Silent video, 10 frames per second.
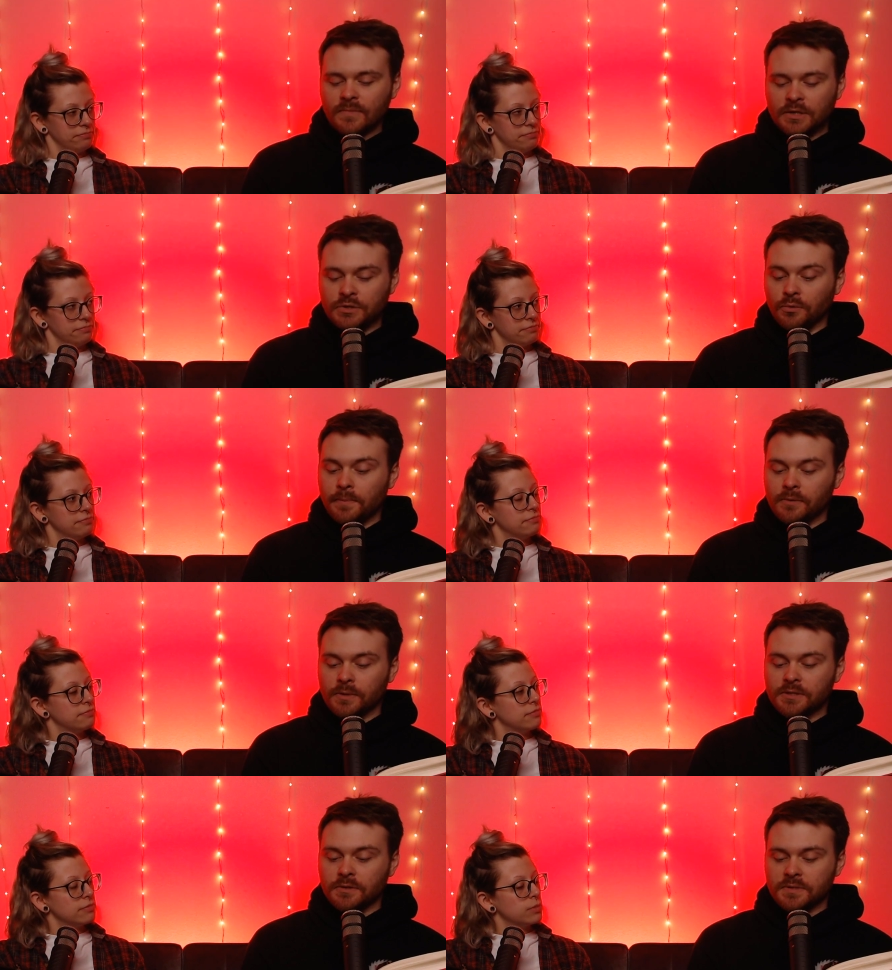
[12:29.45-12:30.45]
Speaker 1: "You will be
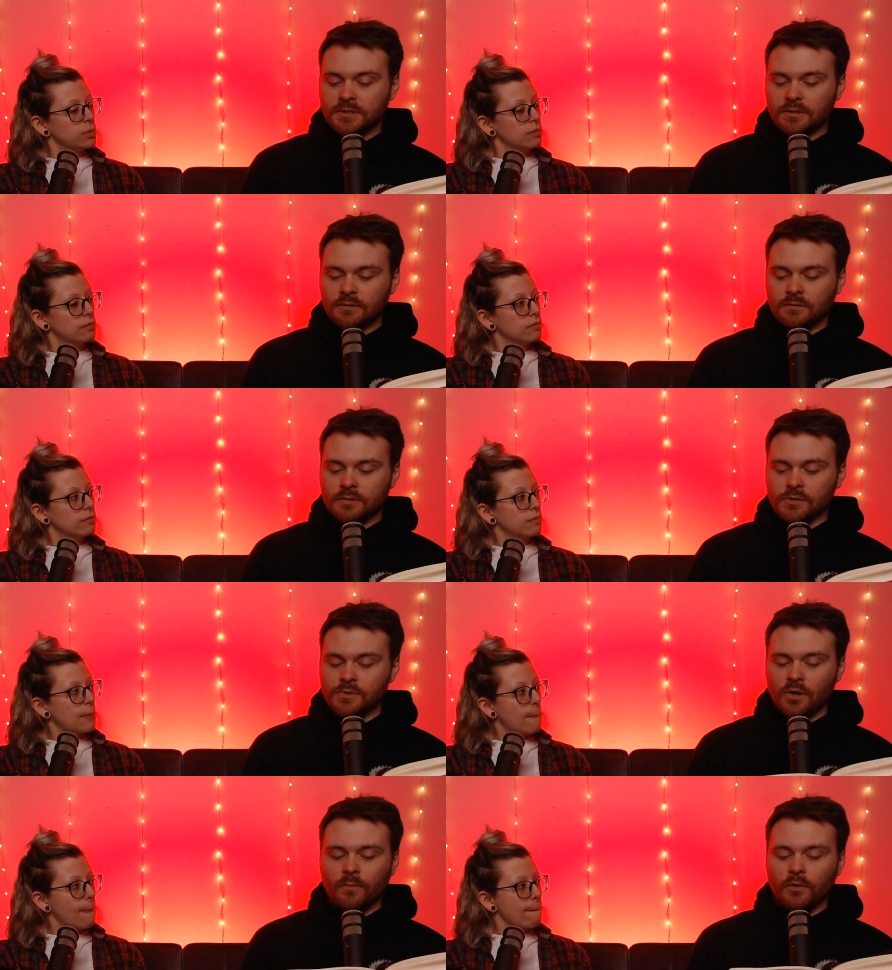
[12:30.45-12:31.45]
reduced to
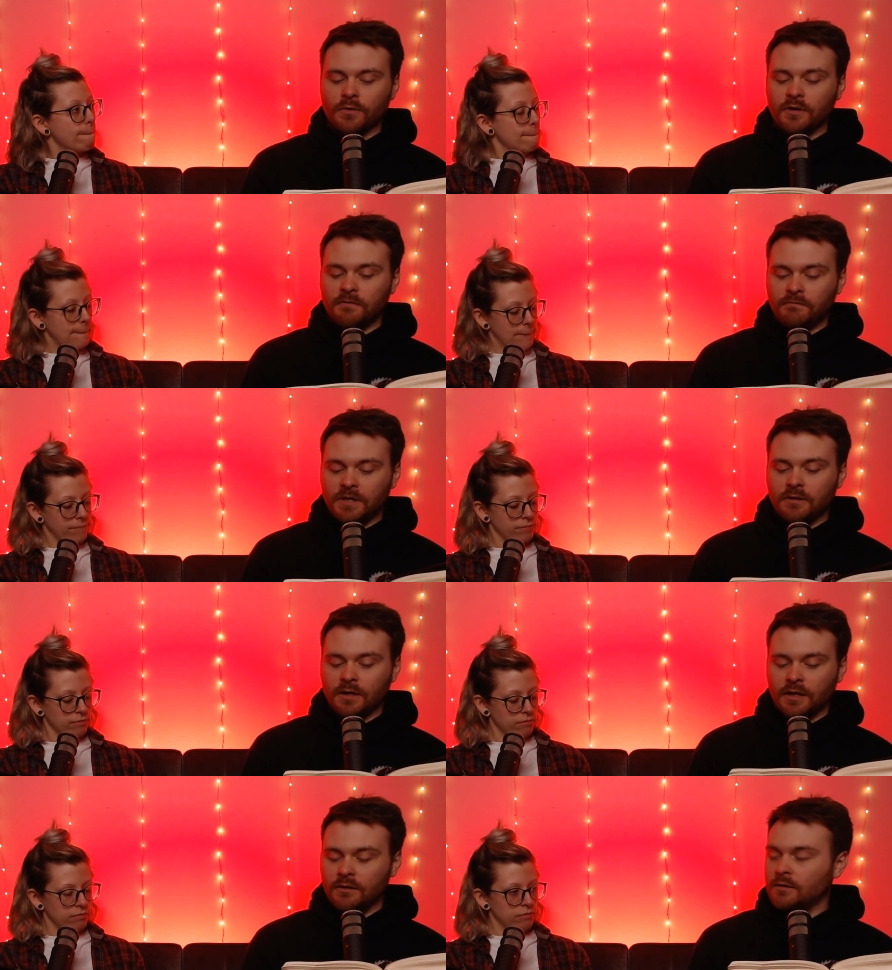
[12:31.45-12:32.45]
no more than a
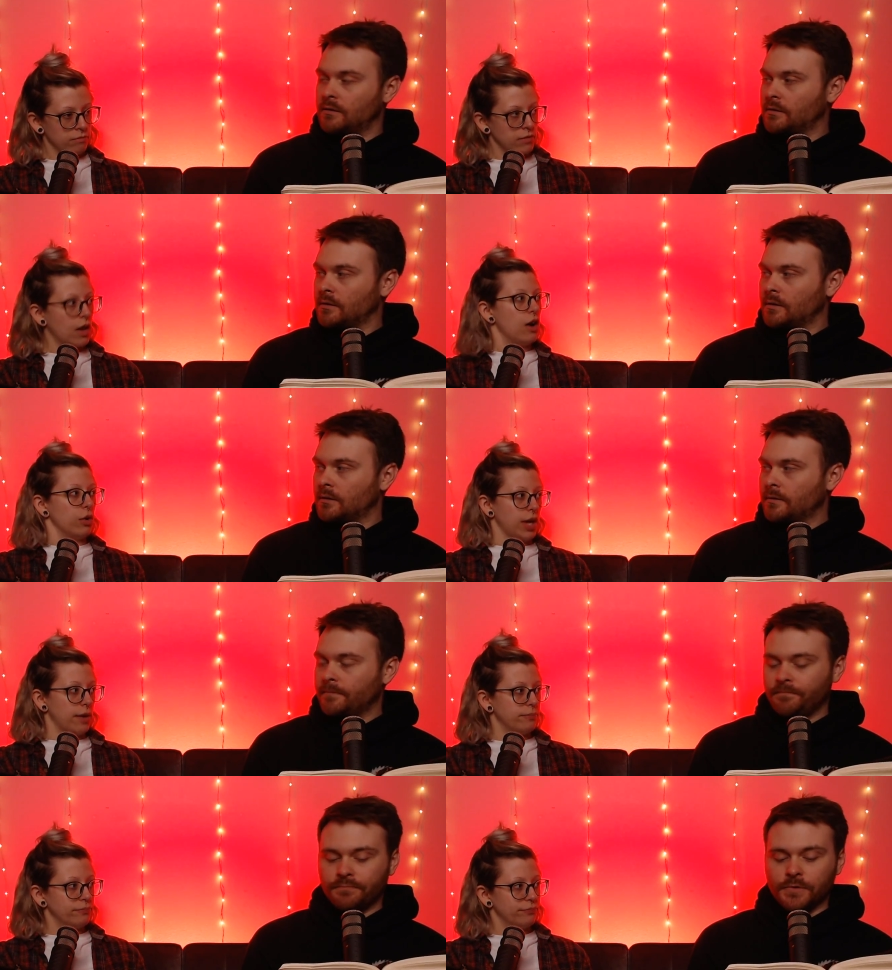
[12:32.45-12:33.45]
figurehead." Oh,
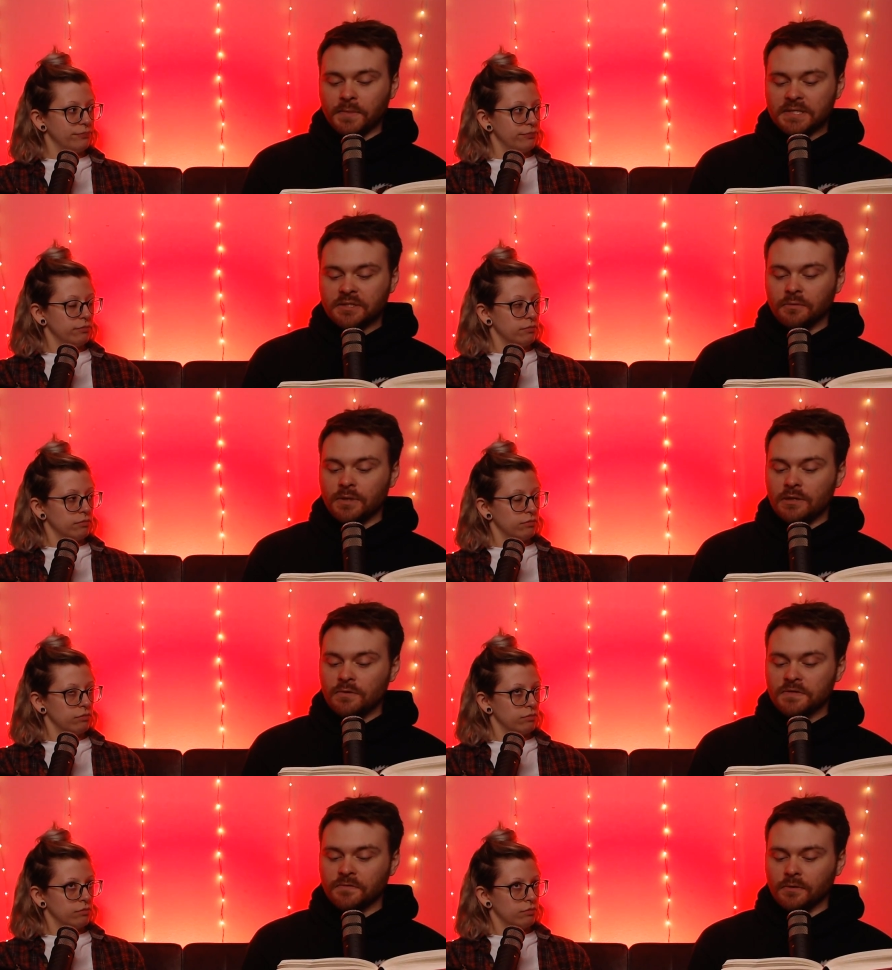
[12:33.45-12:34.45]
yeah. "You may still be
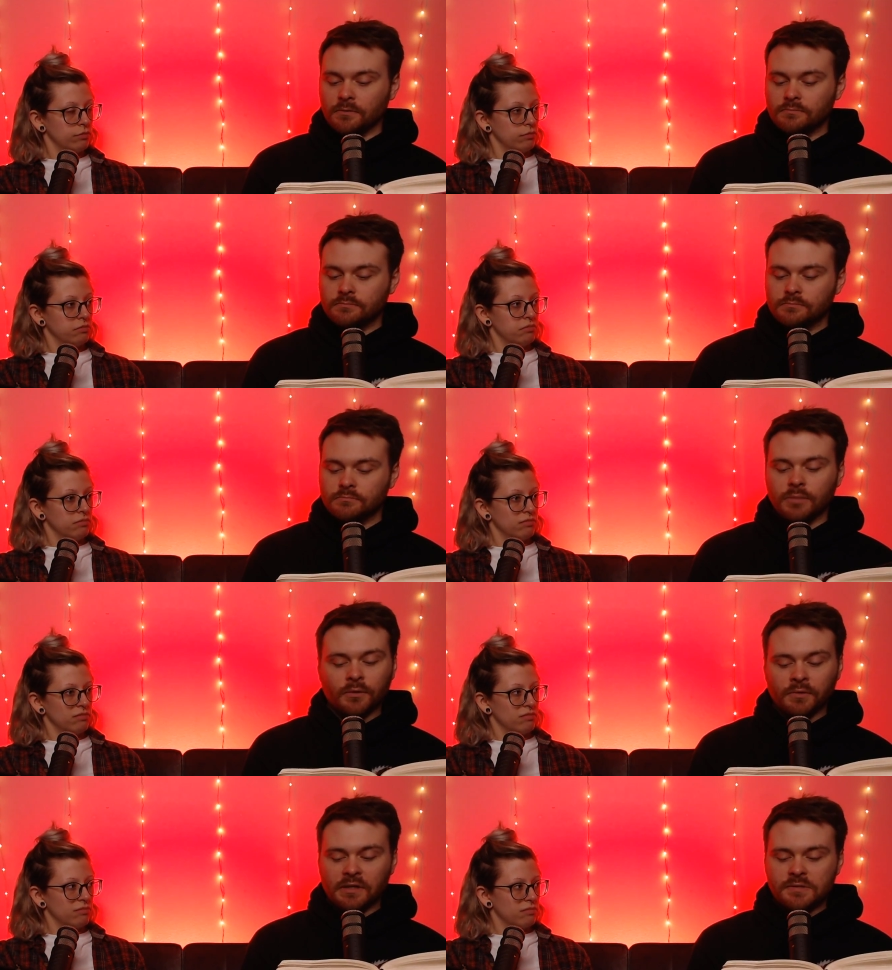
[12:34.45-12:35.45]
useful, but
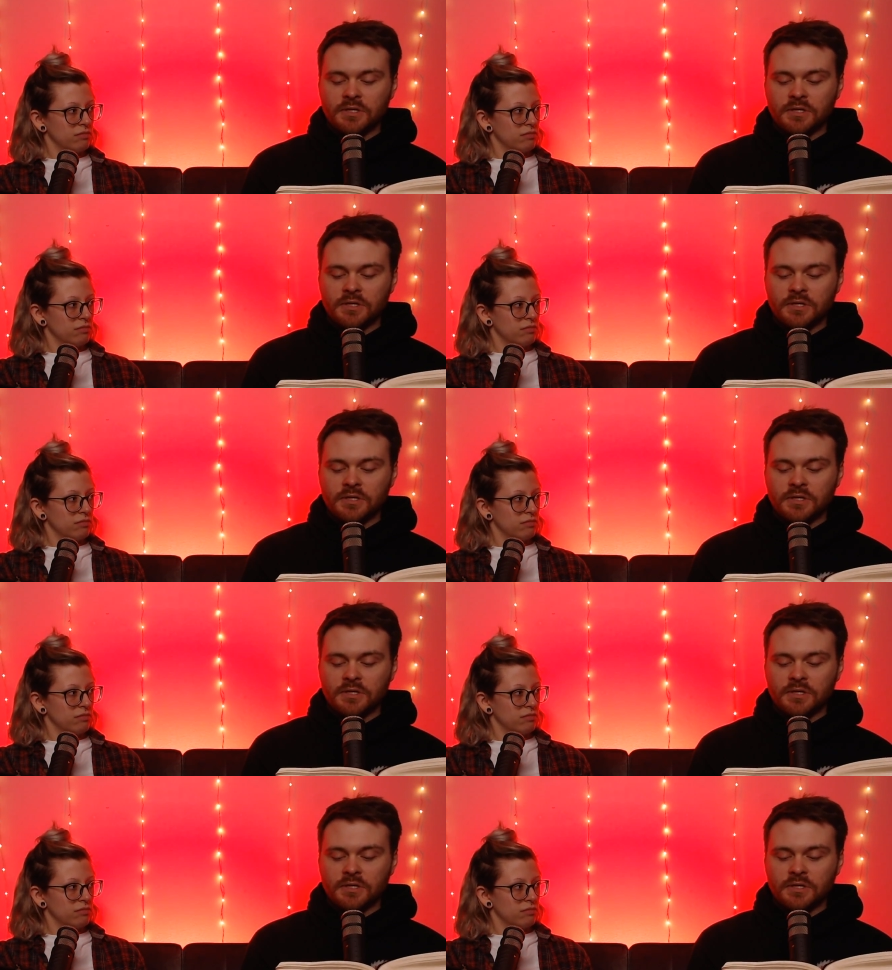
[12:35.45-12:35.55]
only as a